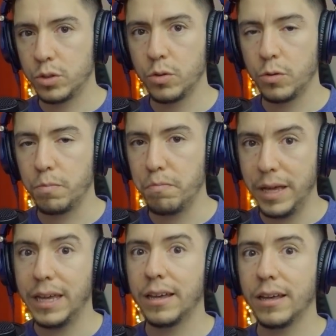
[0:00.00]
too
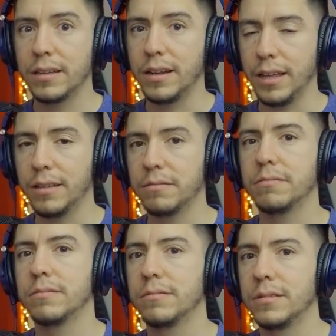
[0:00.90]
big, like
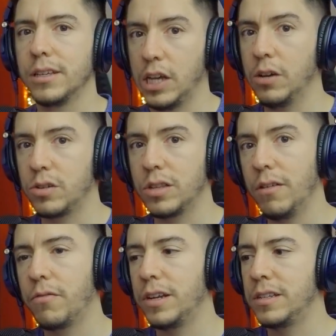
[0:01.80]
huge
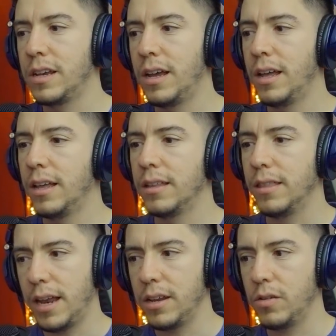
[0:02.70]
difference,
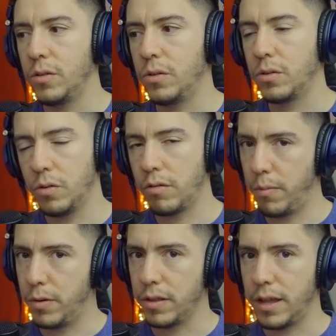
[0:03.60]
then you could
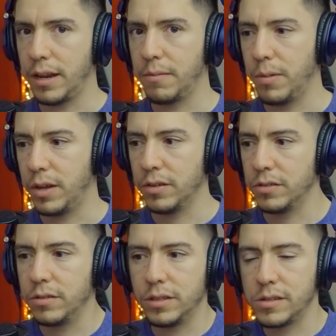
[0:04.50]
report that
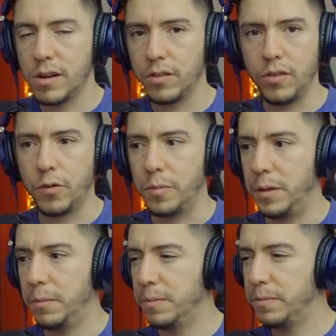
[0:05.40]
because it's not
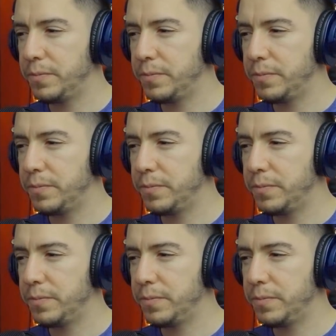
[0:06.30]
normal.